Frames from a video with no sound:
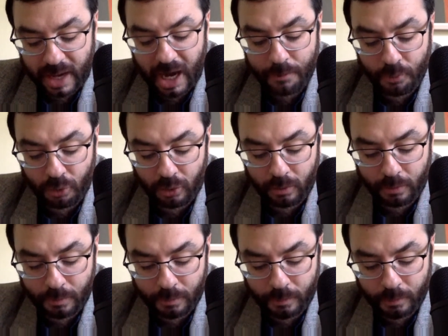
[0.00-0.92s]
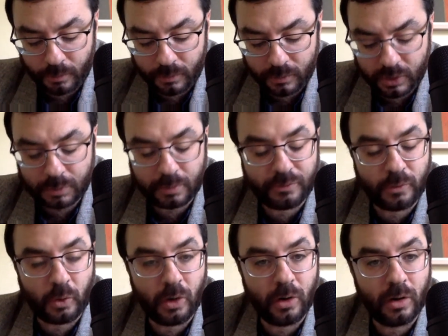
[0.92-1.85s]
April, just
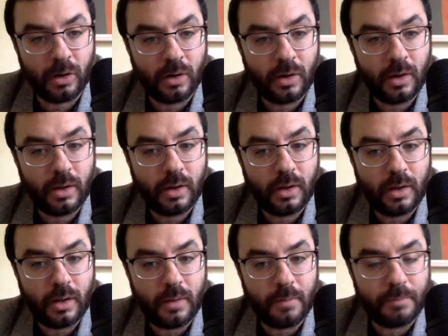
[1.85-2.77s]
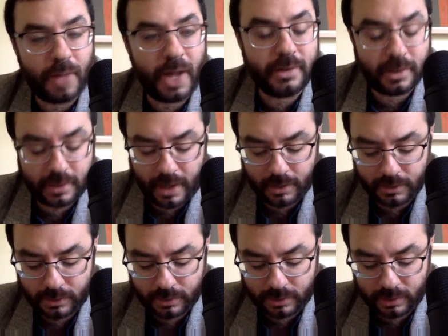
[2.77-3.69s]
before Biden
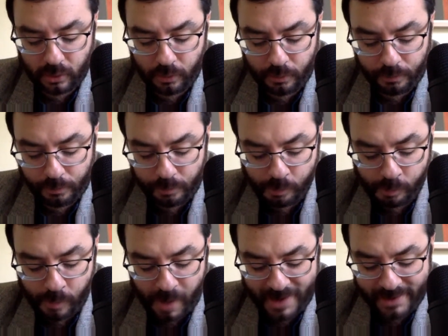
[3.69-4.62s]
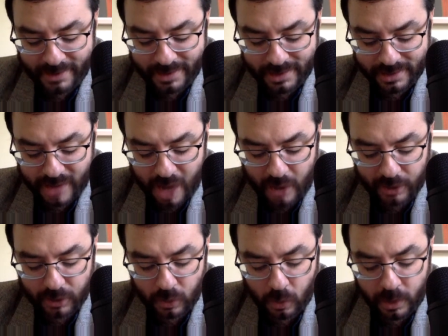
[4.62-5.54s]
announced. So Biden is now
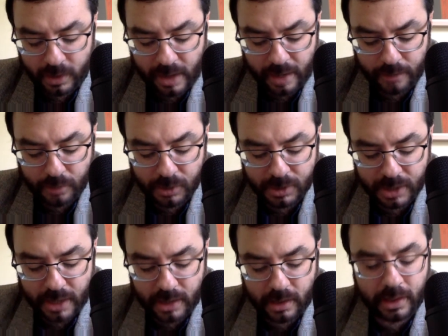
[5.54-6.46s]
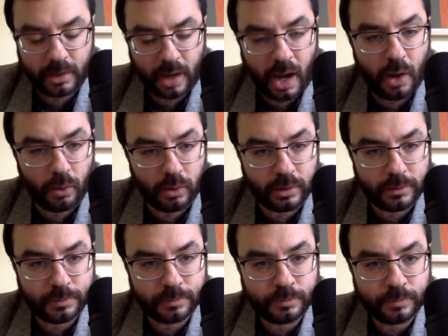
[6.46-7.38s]
at 28% in Iowa,
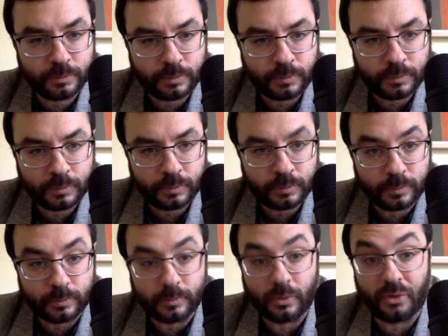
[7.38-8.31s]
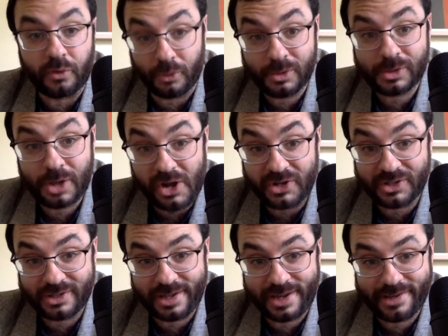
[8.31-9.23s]
the first caucus
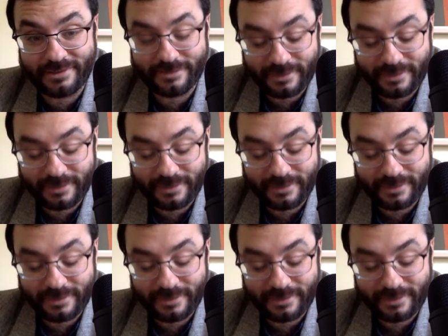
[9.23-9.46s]
state,